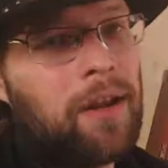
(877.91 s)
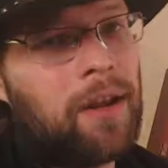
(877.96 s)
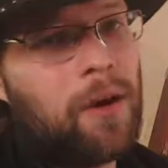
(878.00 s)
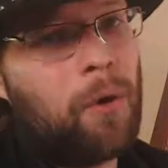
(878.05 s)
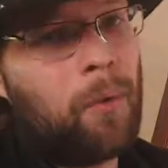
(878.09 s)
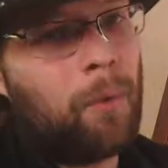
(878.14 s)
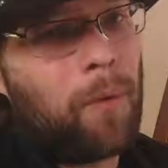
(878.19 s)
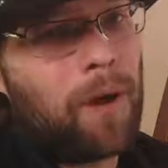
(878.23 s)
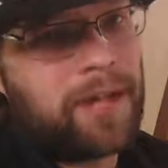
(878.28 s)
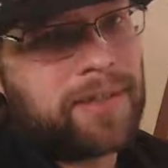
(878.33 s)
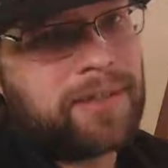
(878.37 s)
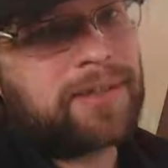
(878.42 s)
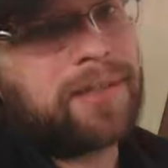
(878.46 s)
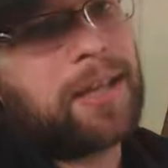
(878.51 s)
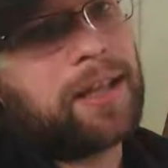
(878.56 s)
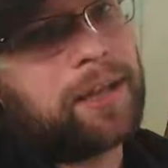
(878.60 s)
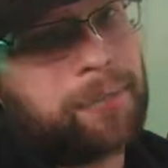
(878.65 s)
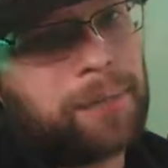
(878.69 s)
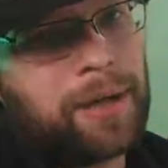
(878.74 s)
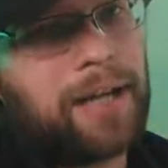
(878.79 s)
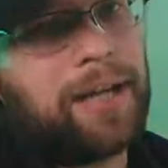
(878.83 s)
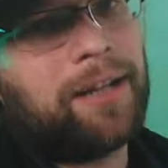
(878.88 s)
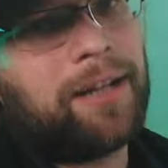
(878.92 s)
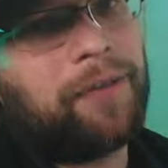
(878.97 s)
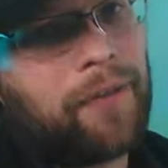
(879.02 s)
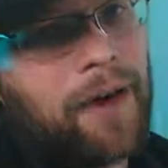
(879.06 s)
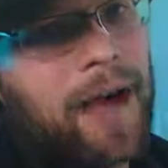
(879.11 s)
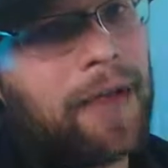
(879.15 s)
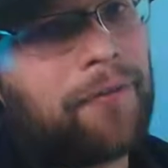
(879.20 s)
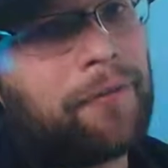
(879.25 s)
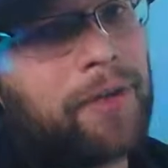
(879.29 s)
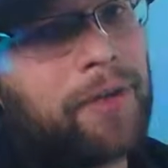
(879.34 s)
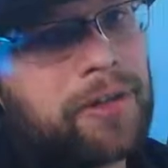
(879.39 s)
One celebrating
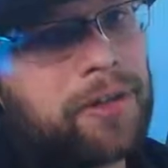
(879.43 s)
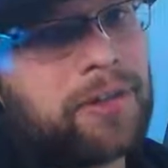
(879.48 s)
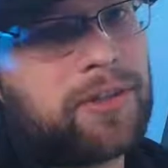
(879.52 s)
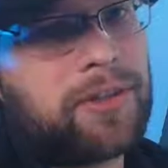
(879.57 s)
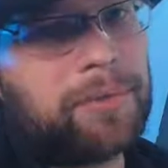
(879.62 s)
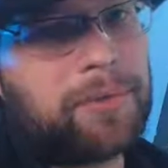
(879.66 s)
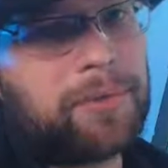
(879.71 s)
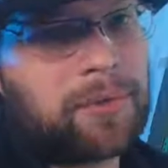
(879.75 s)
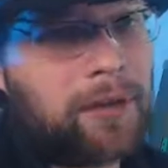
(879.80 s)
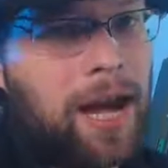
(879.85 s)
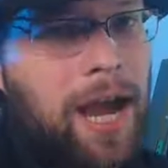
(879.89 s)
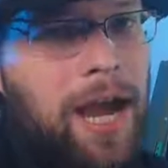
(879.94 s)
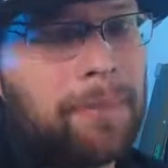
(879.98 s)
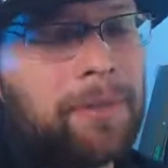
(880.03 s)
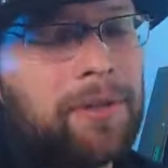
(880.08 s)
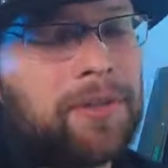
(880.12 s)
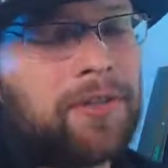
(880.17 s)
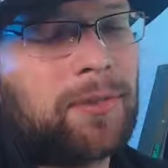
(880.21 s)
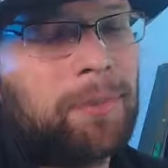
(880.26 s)
500 subscribers